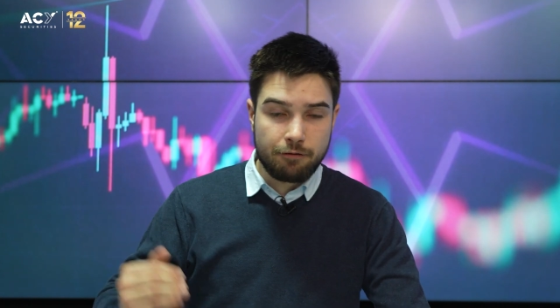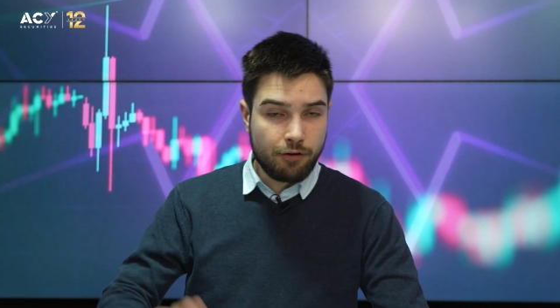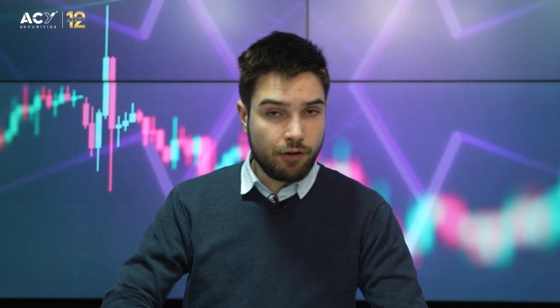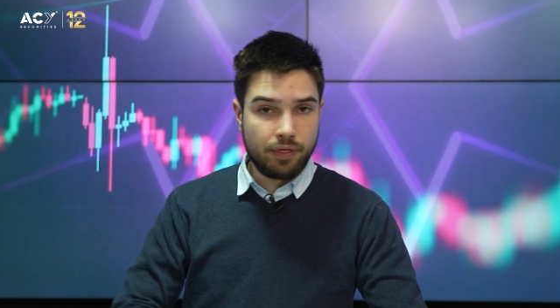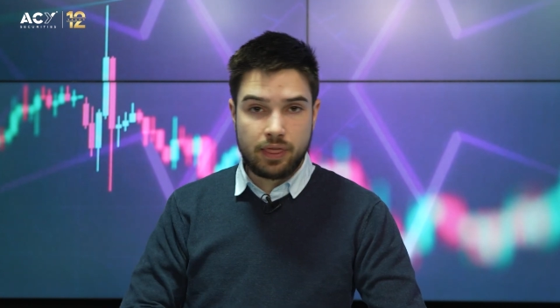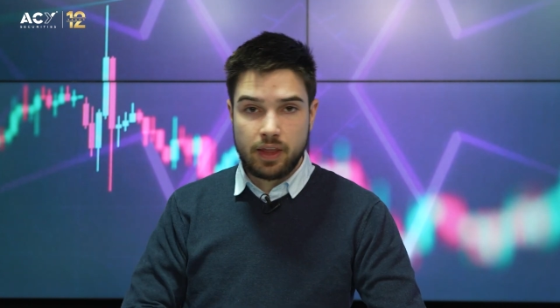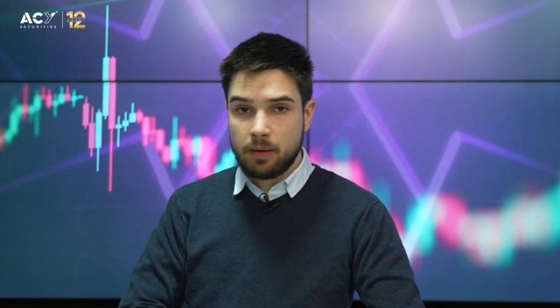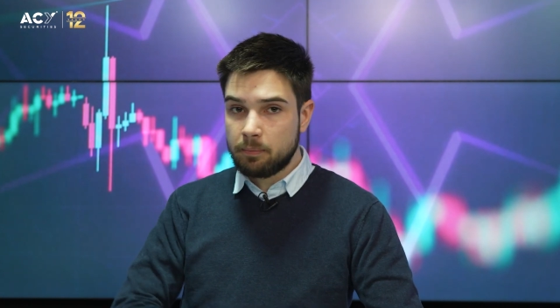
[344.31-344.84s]

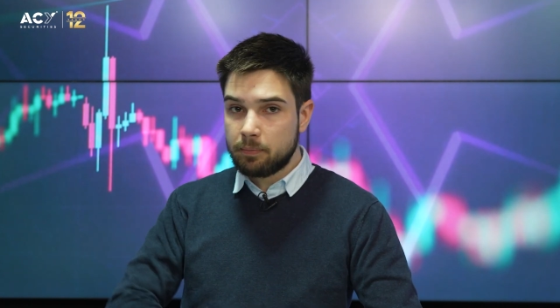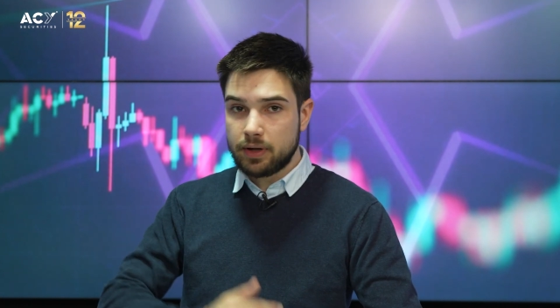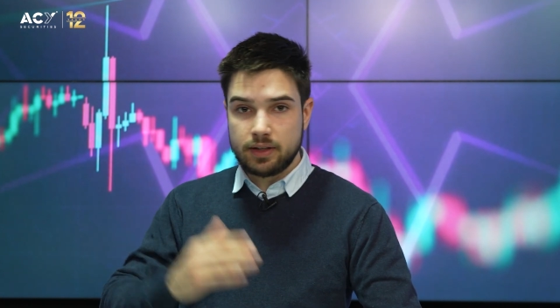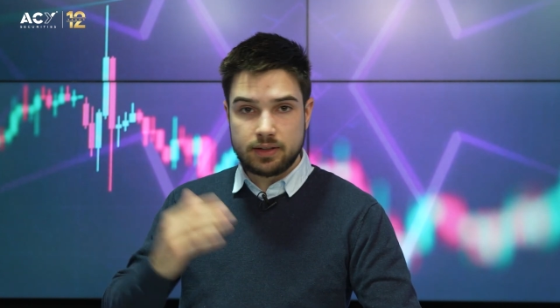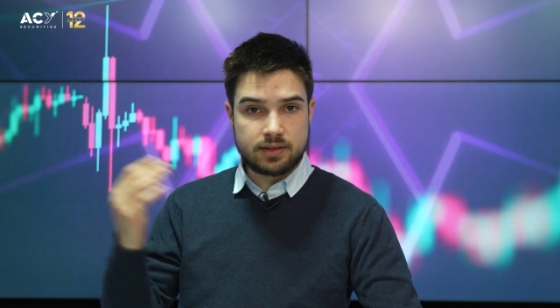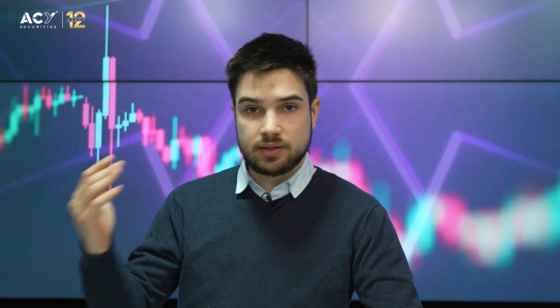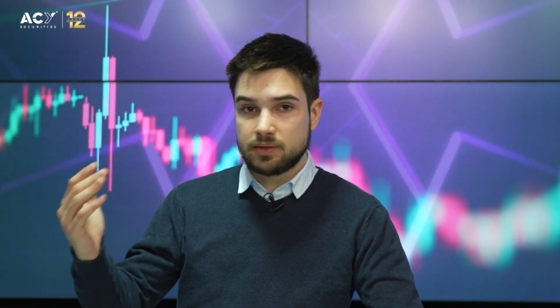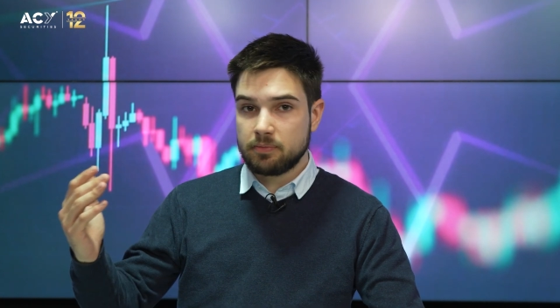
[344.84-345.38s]
for
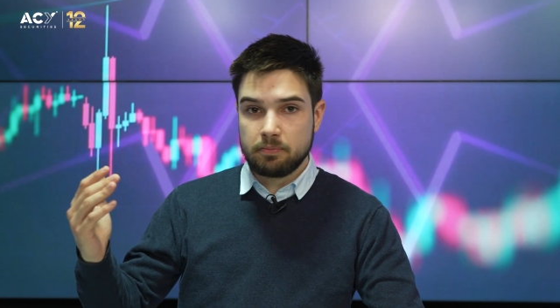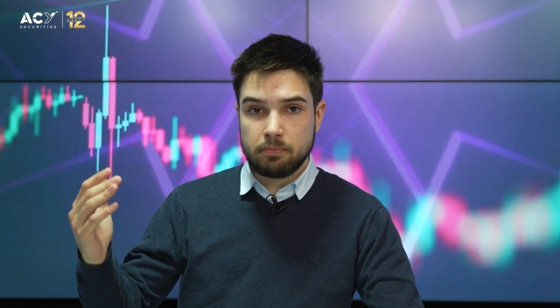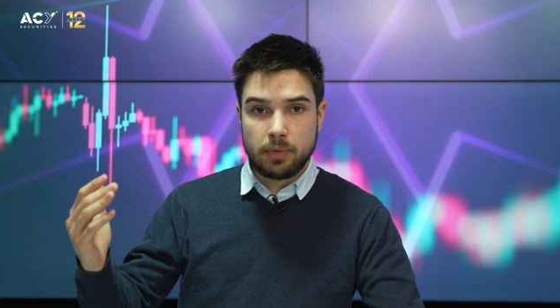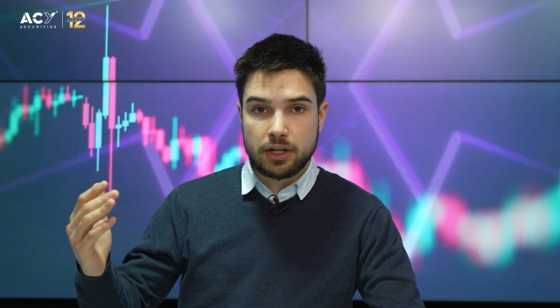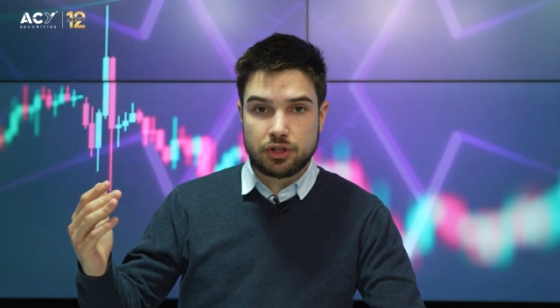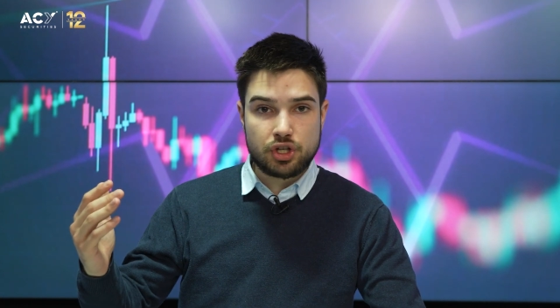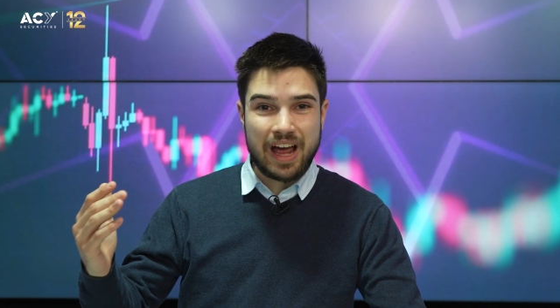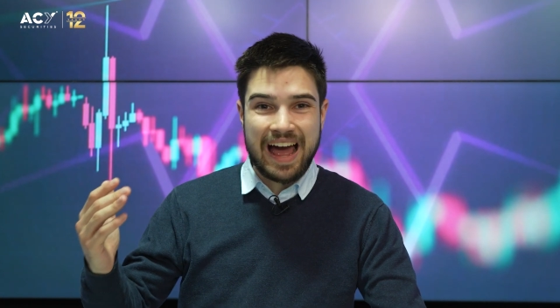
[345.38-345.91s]
numbers
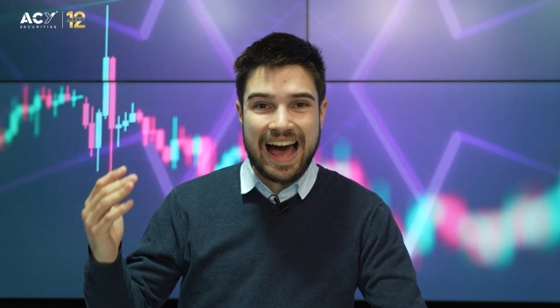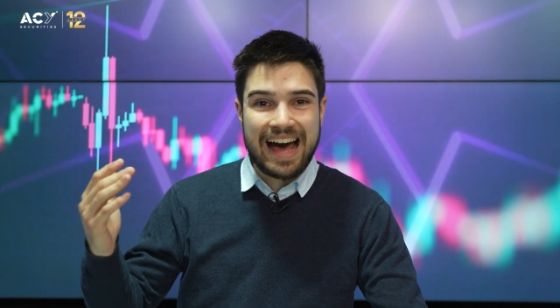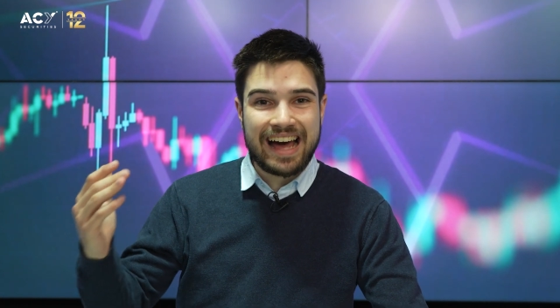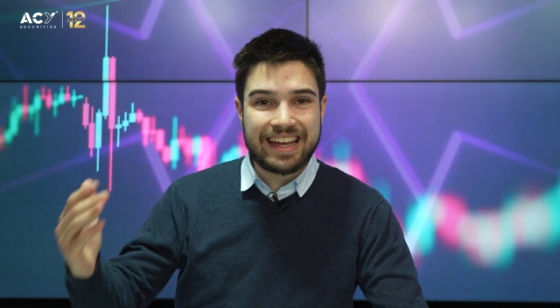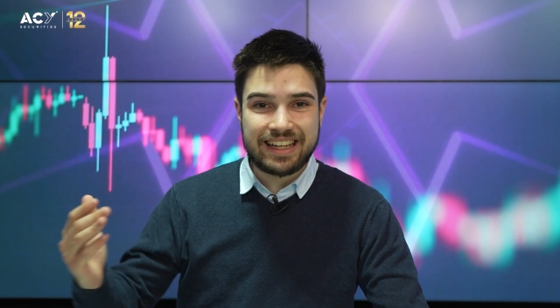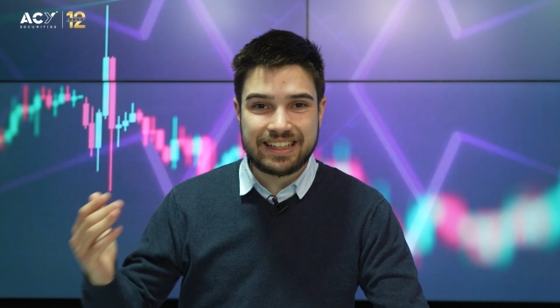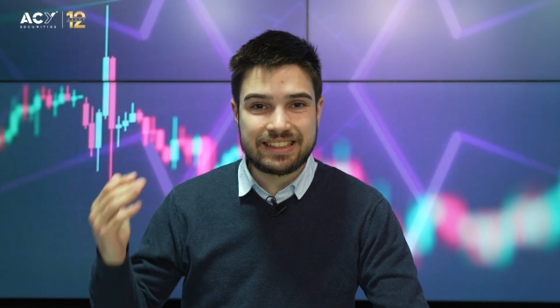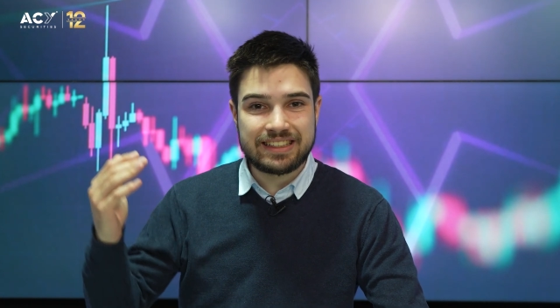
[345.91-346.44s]
much
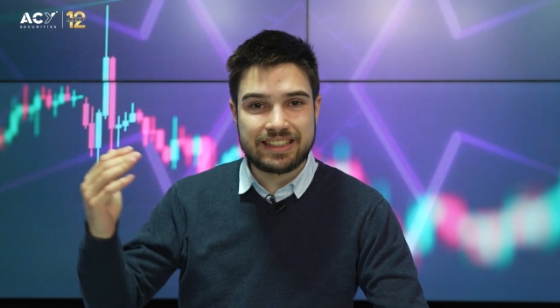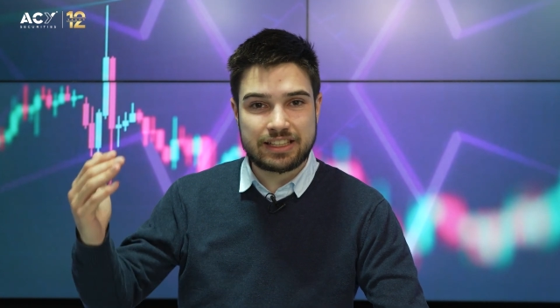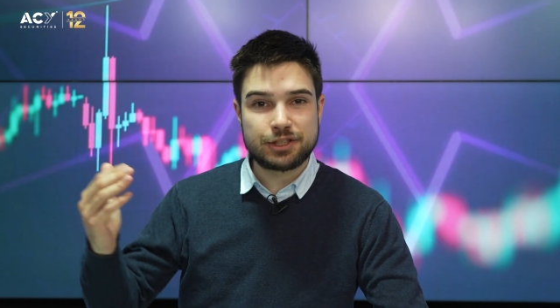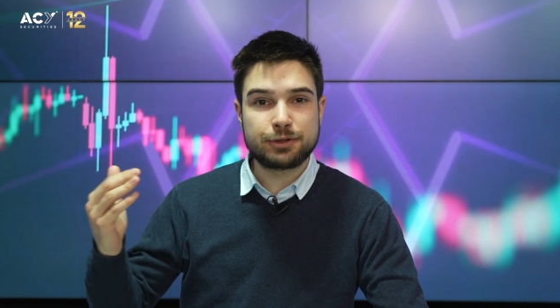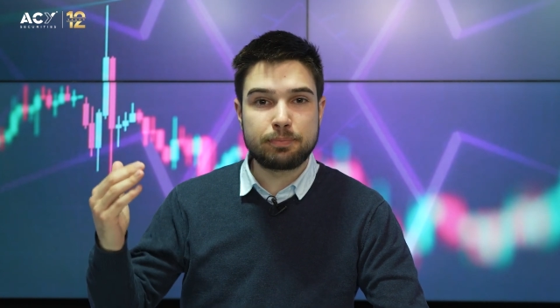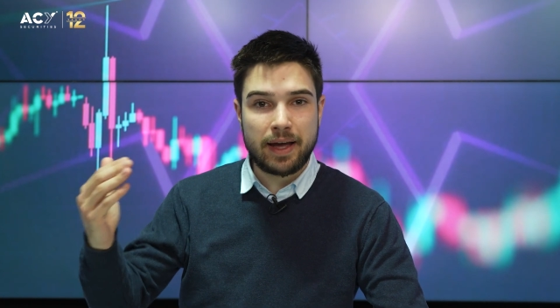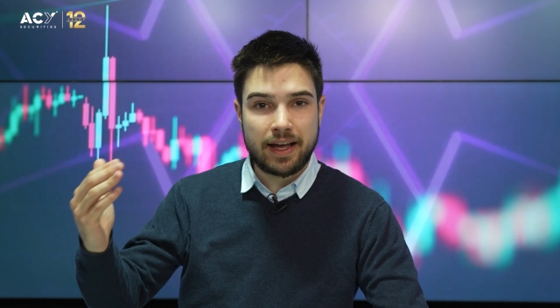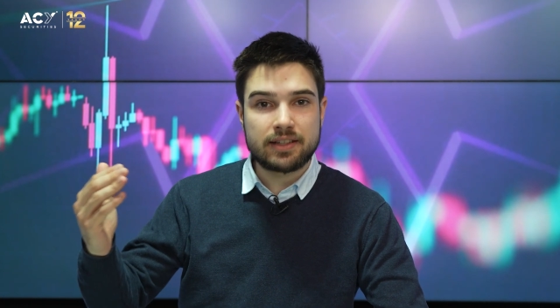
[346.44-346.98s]
higher than
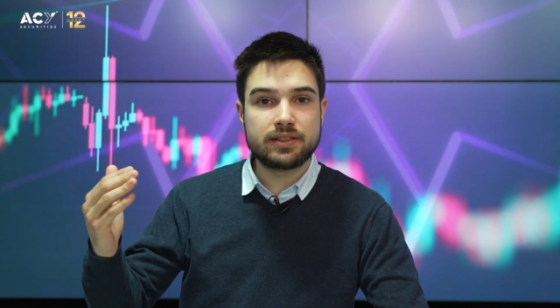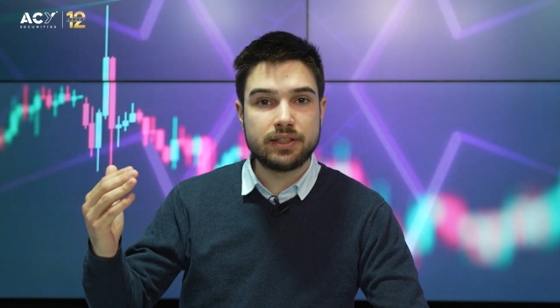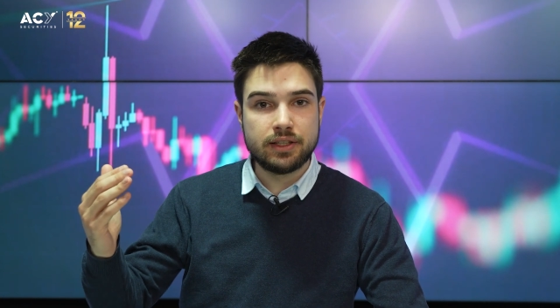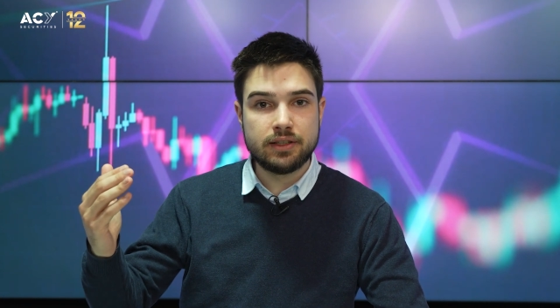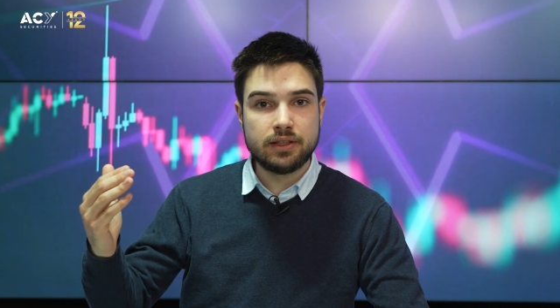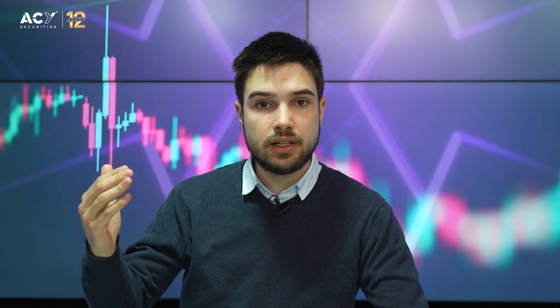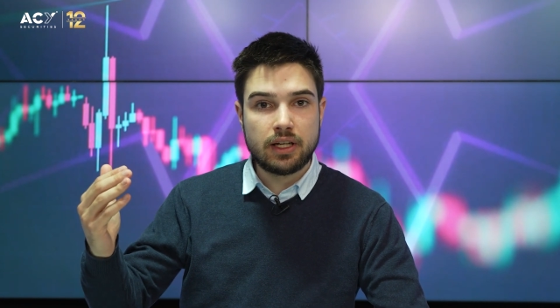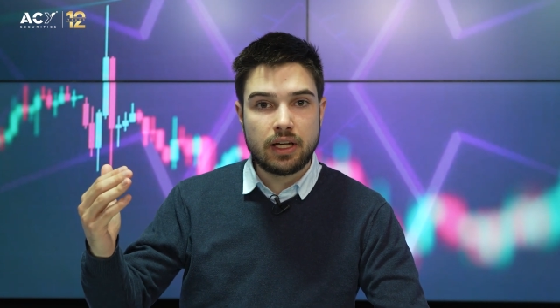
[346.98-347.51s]

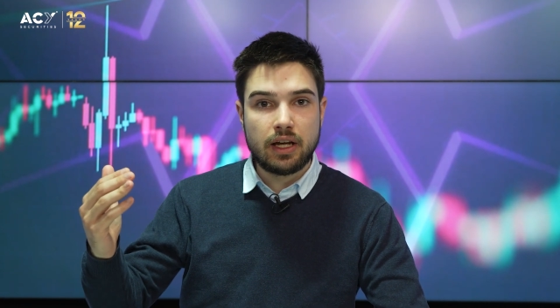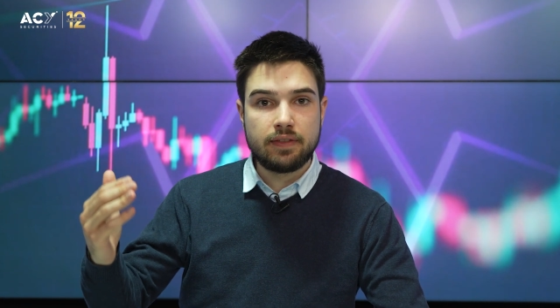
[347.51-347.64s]
expected,